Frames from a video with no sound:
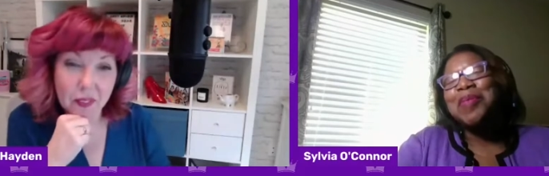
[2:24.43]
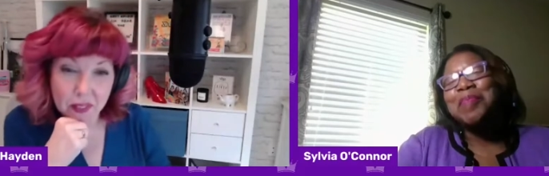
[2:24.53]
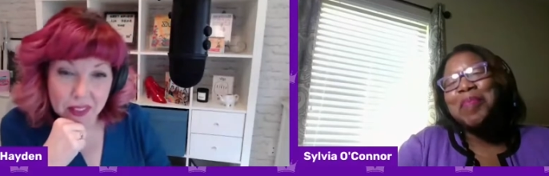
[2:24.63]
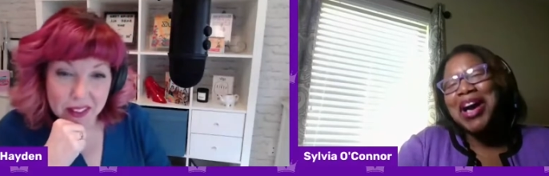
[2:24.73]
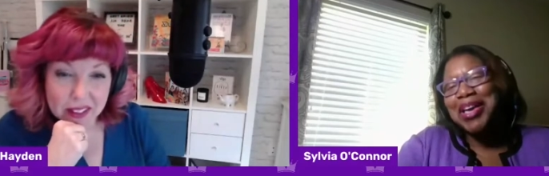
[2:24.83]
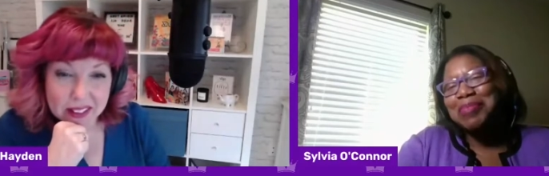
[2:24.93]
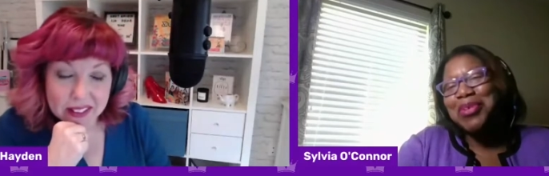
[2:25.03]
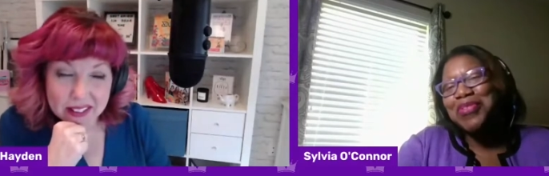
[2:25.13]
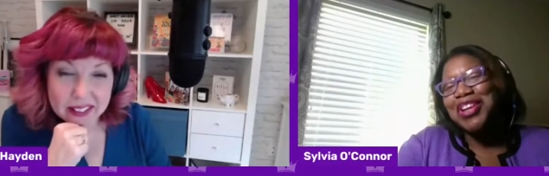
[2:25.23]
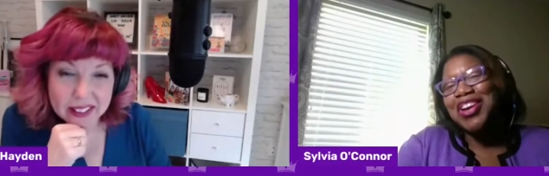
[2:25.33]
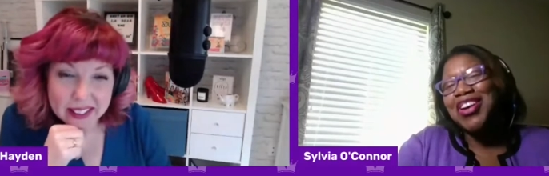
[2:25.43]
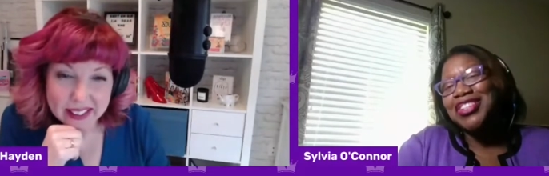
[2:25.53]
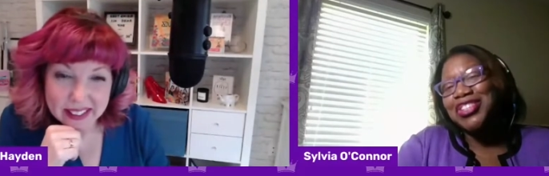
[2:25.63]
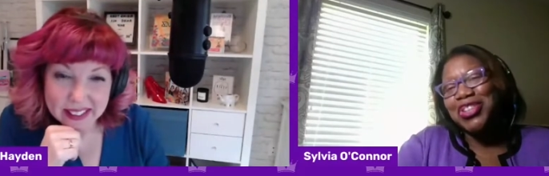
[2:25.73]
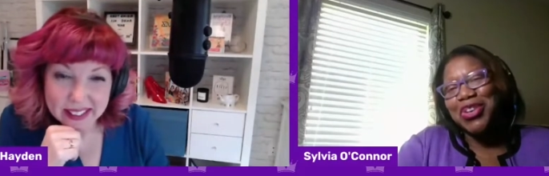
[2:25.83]
Speaker 1: My moving
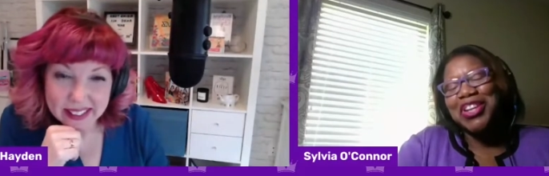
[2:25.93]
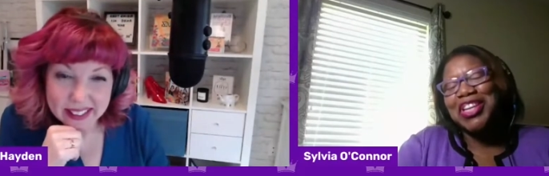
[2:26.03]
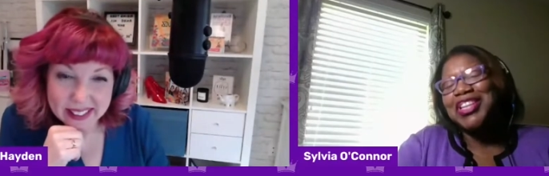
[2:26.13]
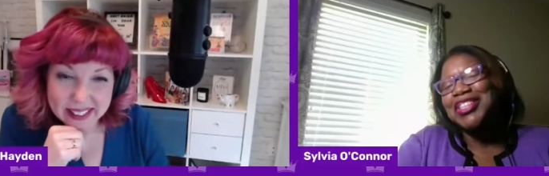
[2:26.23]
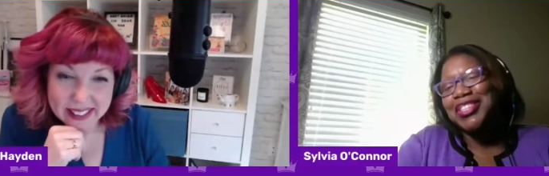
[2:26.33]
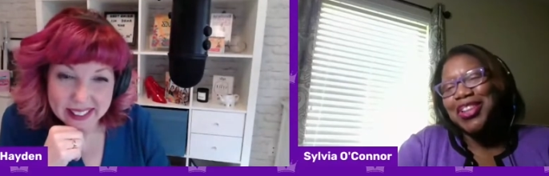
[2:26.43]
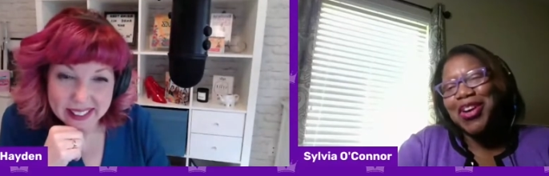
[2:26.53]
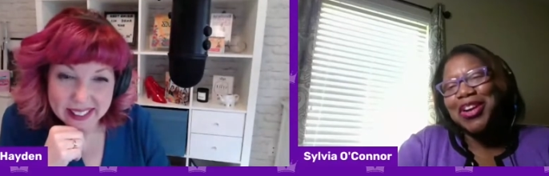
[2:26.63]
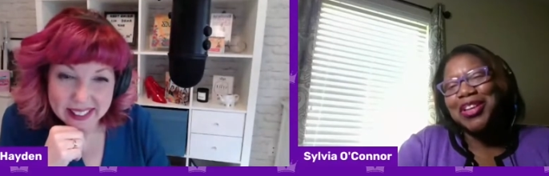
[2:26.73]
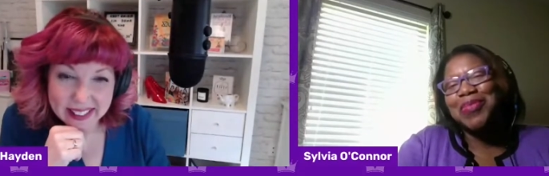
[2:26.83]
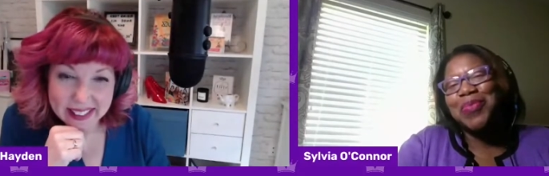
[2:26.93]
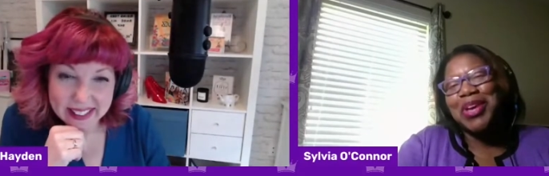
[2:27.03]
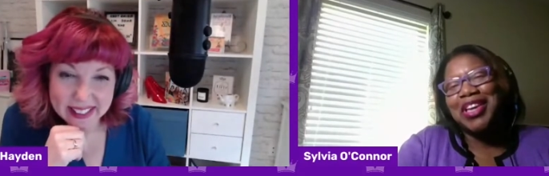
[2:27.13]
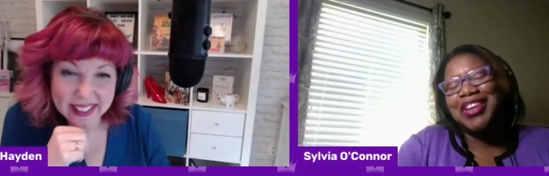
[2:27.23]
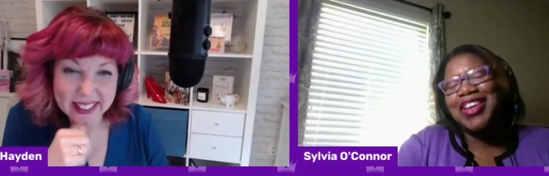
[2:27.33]
on journey started
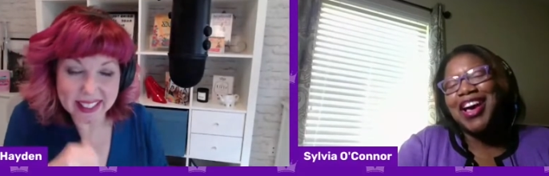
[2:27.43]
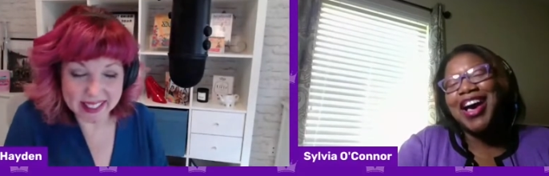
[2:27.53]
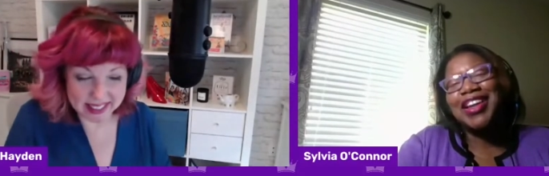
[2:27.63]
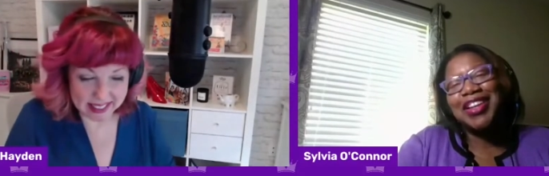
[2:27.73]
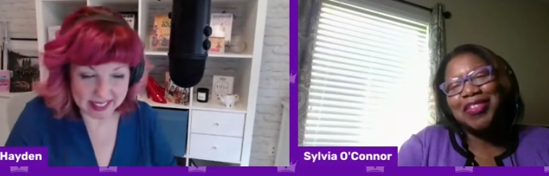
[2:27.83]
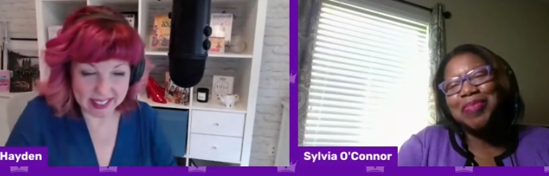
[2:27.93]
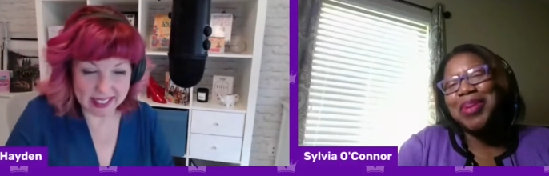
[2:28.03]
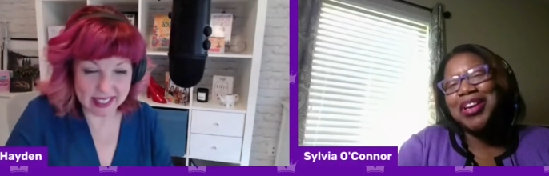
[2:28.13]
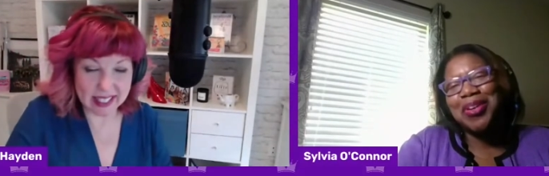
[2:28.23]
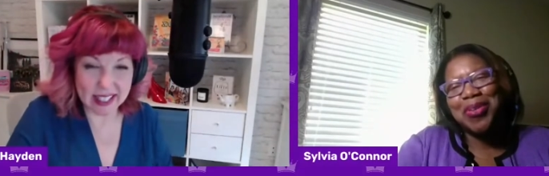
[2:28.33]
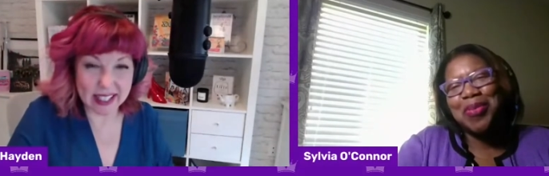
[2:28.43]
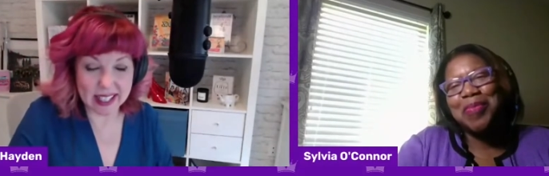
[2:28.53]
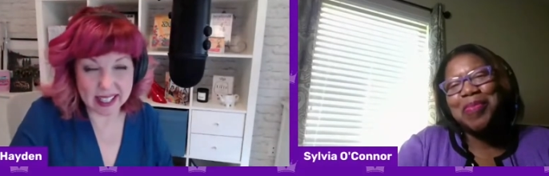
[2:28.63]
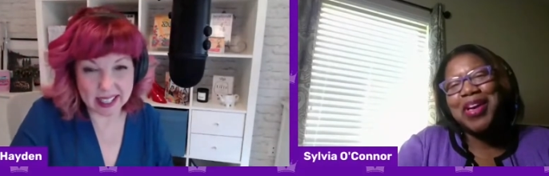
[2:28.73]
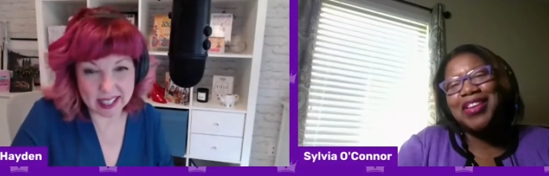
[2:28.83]
when I left my
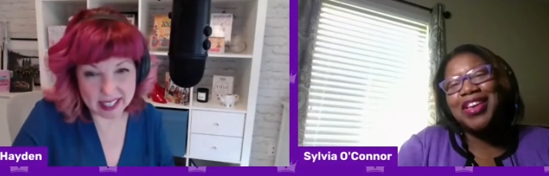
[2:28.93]
home,